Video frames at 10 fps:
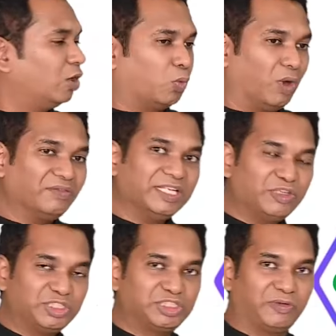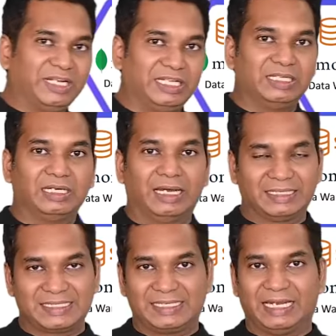One thing you need to really
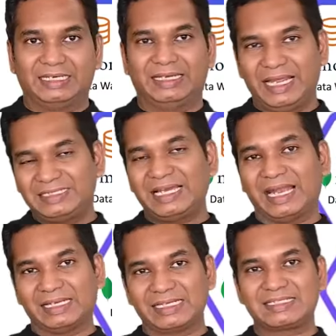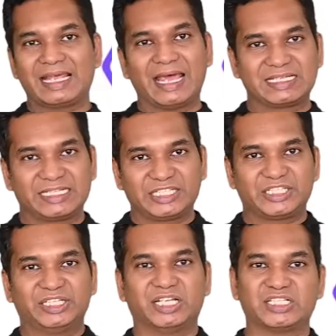understand, data analyst as
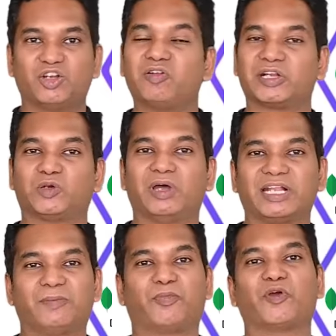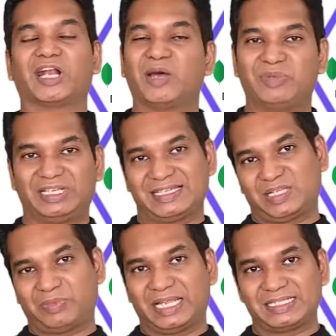such does not require a programming as
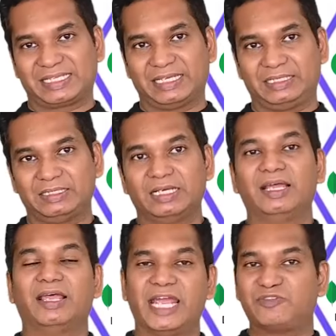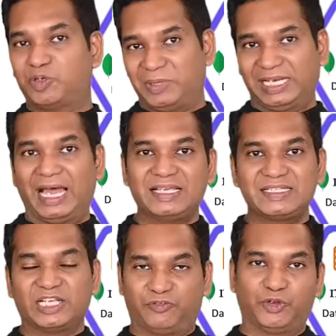a main skill. It would be
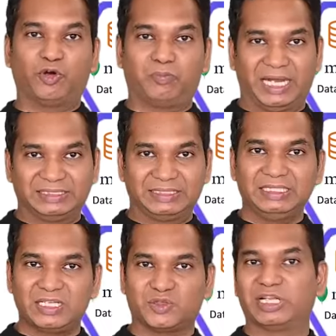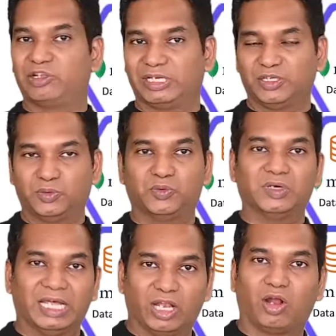nice if you know Python so that you can
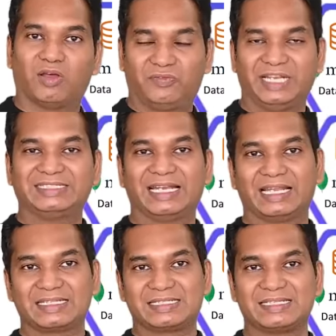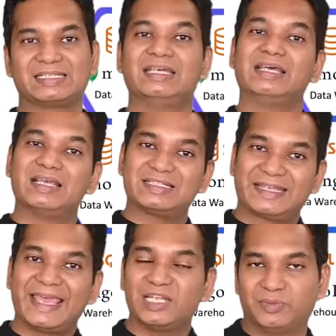do a lot of data analysis,
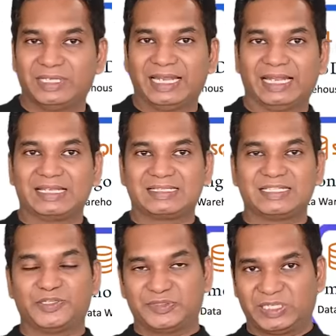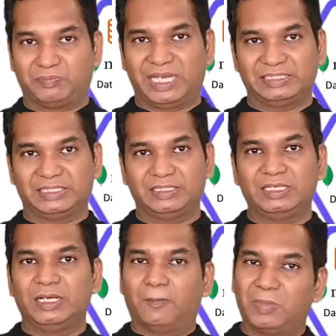scalable analysis using Python.
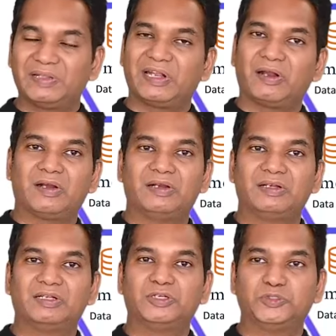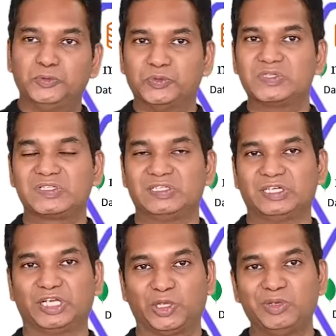But there are tools,
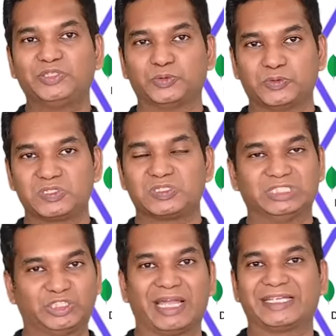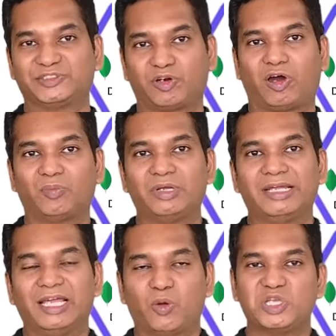GUI tools, drag and drop,
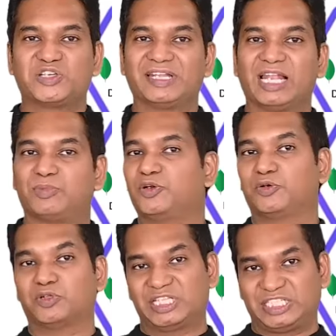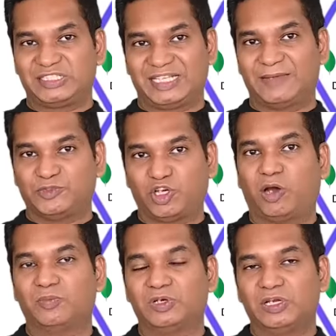which can help you to do the same
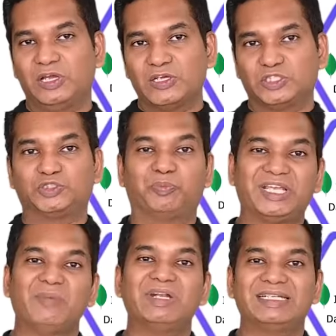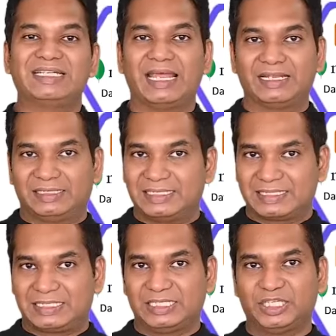job. So to become a data
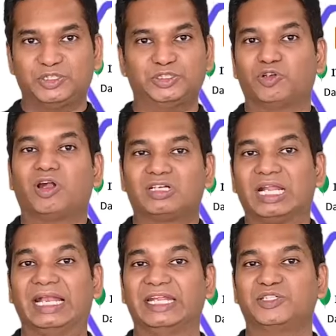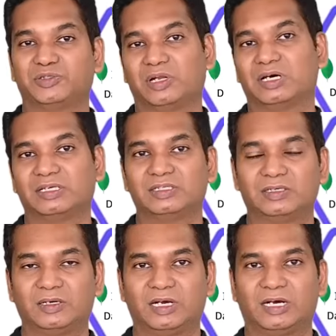analyst, you do not need to
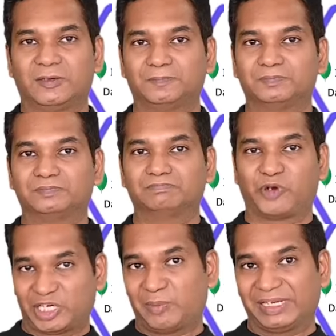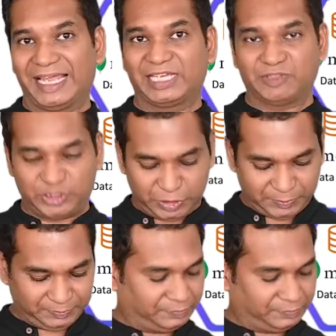learn programming language.